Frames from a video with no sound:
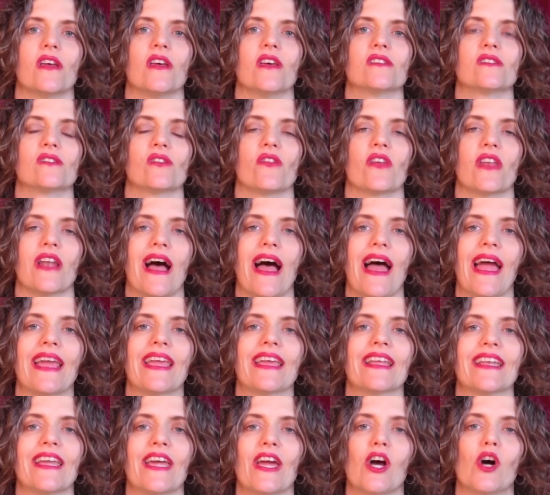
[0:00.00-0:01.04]
so that I
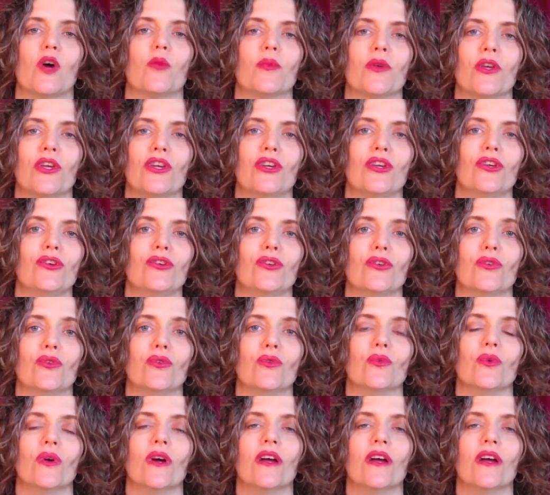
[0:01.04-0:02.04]
can help you